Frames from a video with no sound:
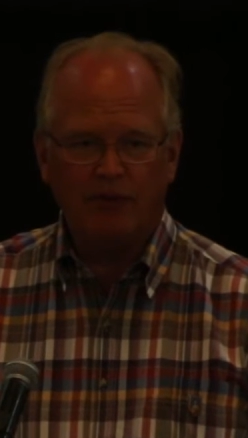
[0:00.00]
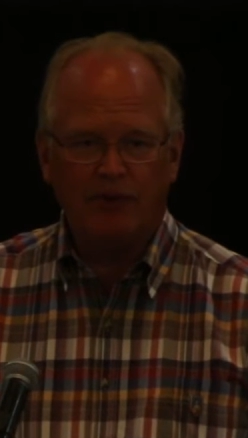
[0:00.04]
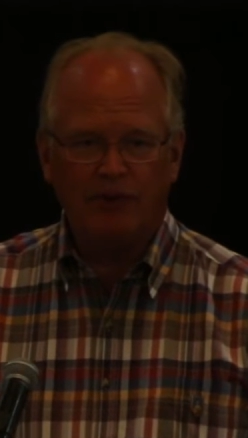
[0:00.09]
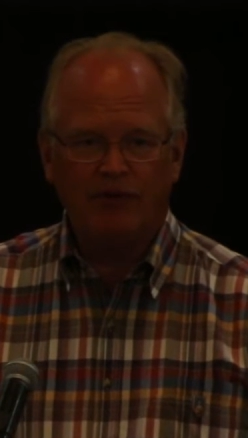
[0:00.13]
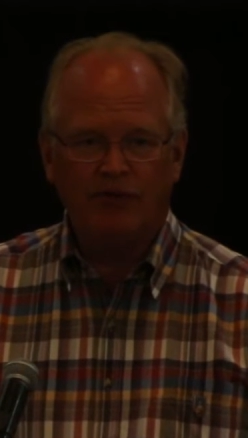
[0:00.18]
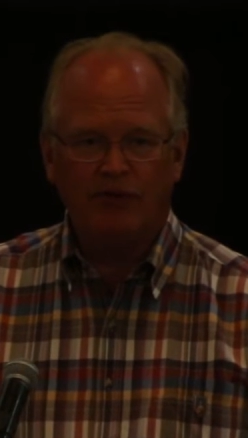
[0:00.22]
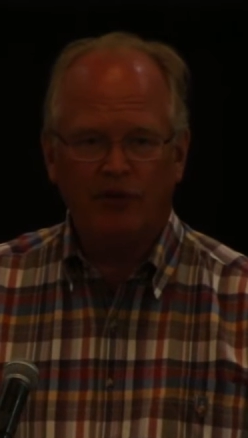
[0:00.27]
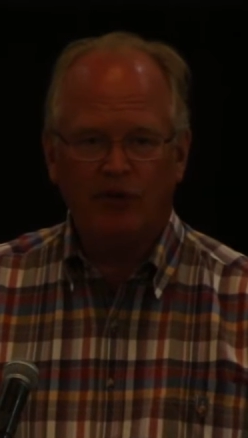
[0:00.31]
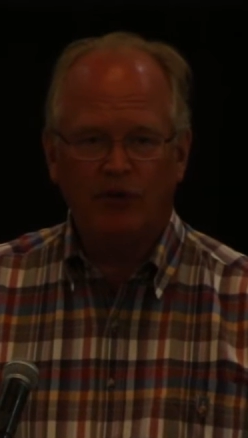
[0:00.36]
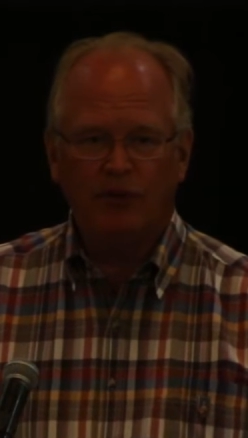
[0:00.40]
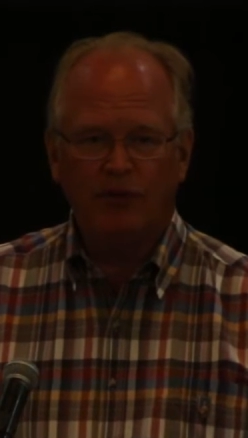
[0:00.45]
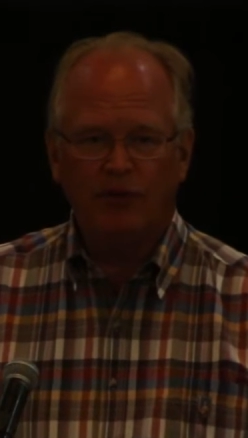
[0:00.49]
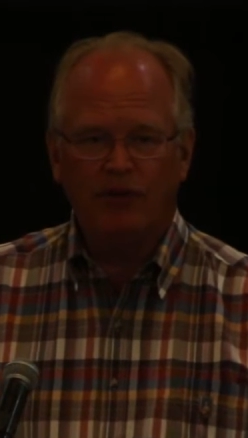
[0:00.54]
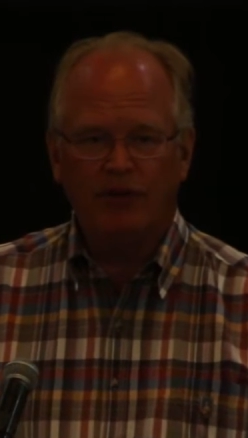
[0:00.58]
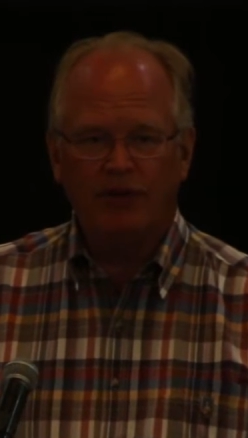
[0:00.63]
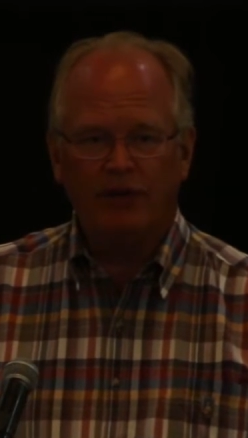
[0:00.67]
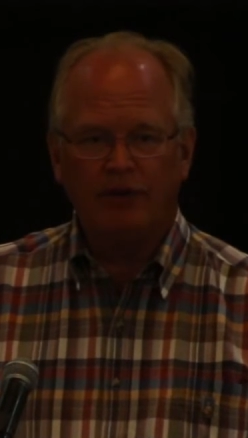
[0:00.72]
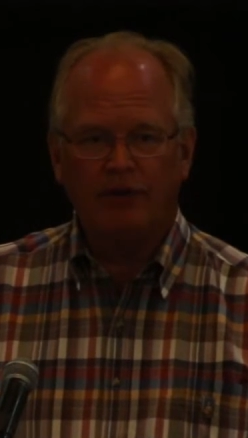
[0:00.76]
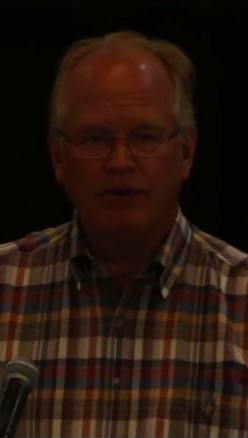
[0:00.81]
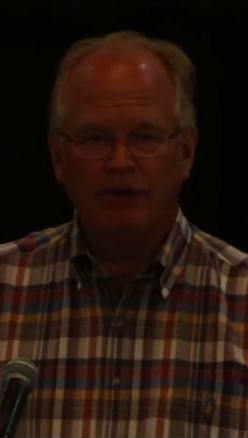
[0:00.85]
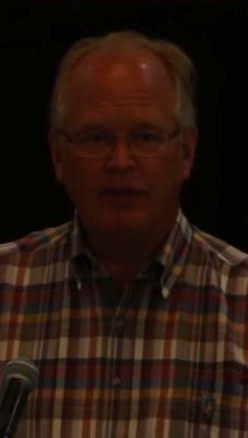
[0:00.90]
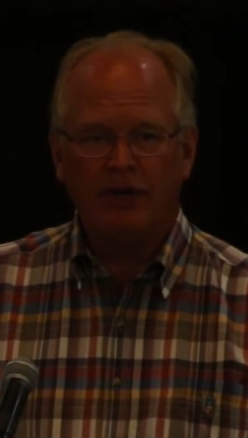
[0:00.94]
one vote
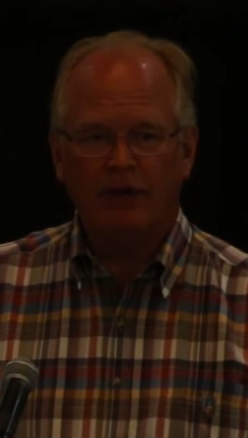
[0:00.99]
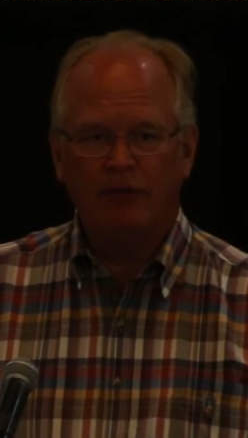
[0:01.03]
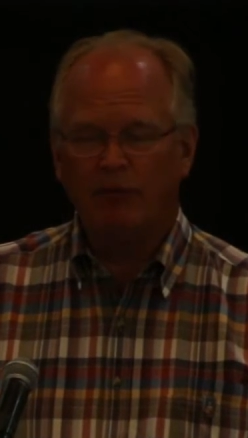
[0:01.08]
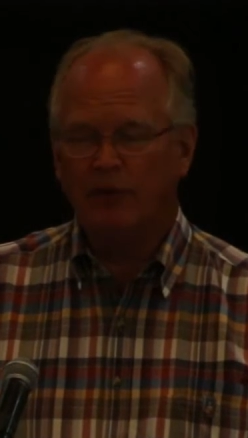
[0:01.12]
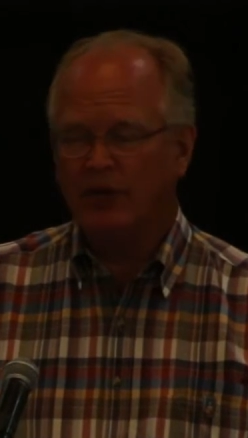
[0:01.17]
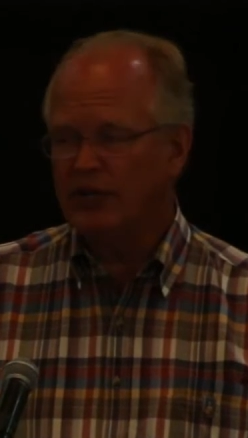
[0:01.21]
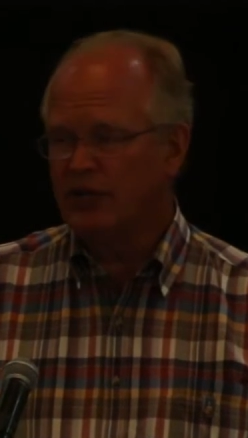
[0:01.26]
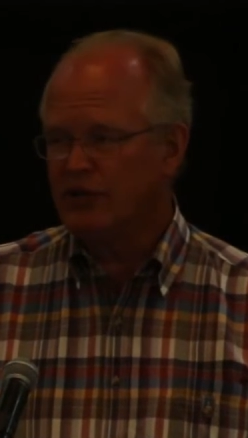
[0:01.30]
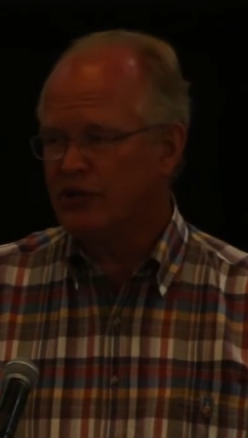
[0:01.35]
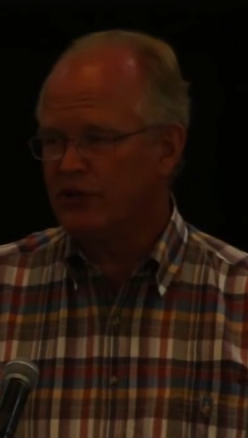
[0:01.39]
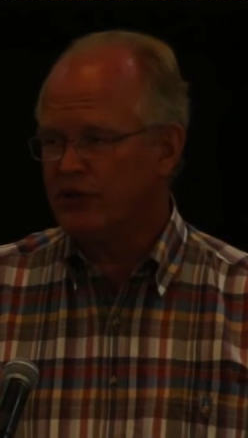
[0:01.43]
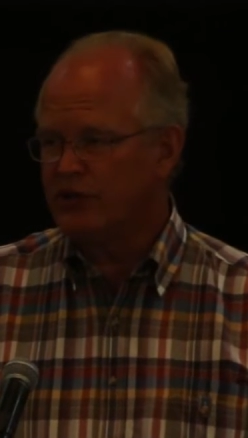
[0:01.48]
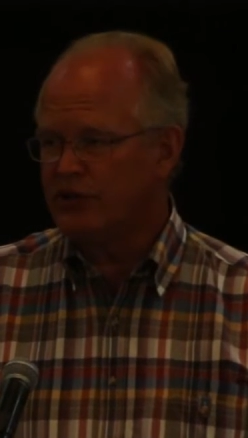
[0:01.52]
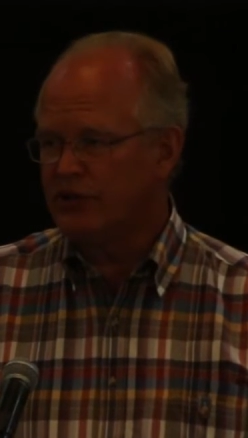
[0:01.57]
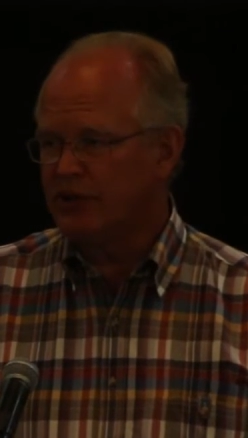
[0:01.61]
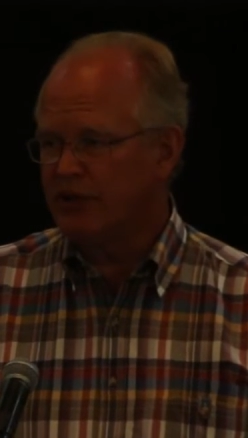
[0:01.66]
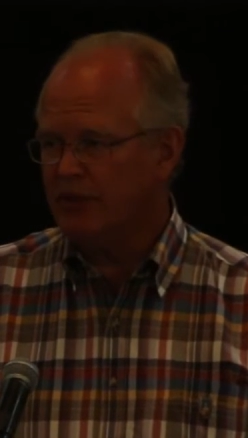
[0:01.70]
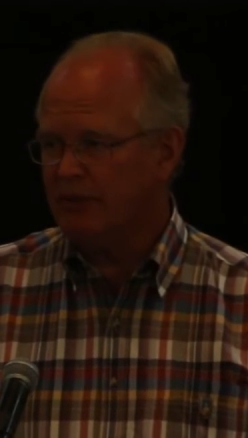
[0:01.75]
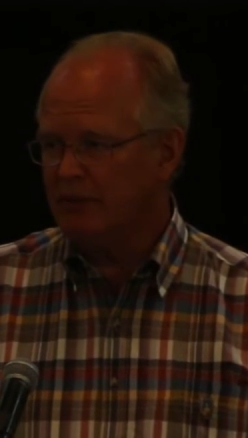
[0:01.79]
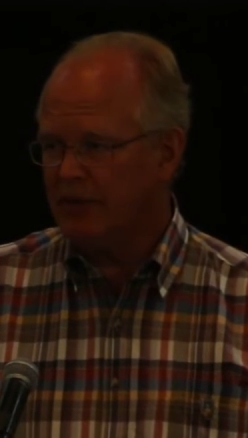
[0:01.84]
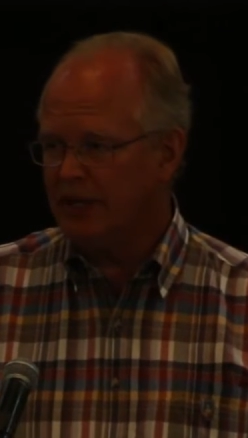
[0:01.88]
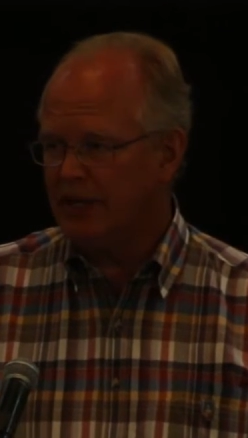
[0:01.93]
and, and racial
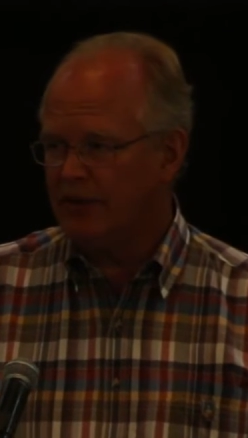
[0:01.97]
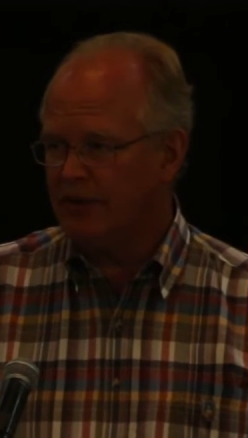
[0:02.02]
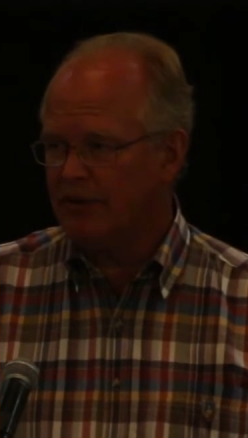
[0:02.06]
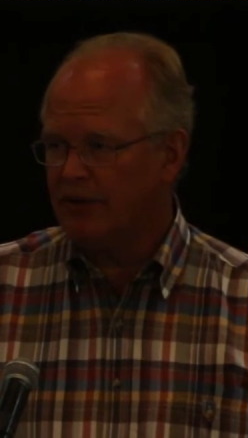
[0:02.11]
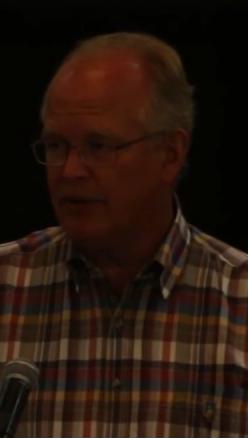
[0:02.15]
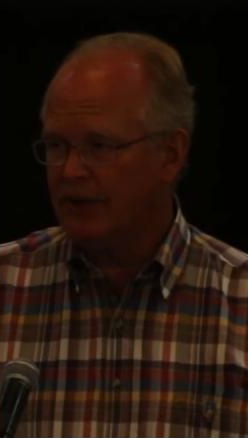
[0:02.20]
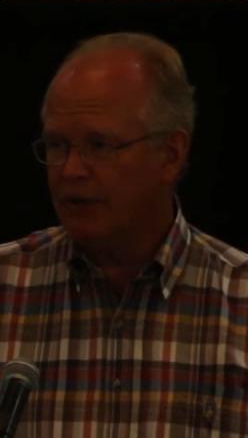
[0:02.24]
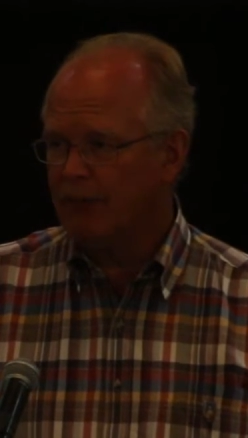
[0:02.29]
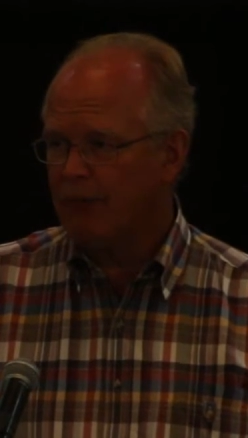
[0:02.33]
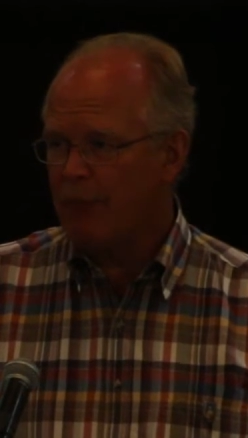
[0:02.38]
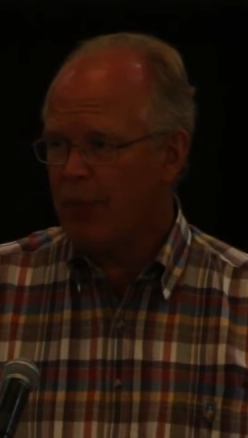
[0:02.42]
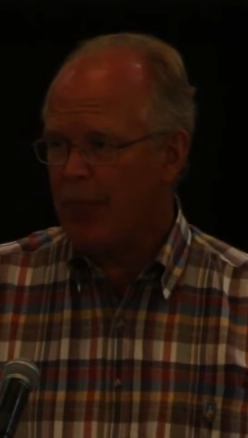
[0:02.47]
gerrymandering.